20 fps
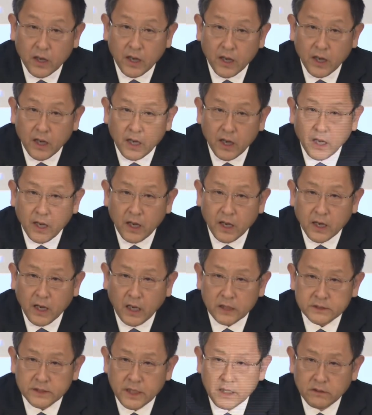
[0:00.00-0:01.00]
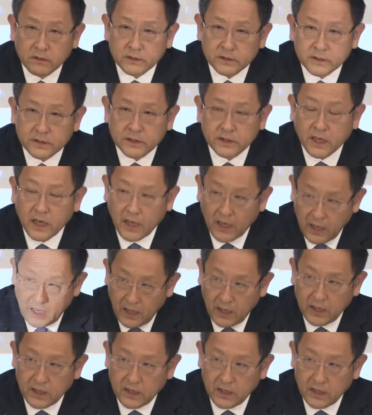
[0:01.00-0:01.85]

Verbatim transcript: I personally feel that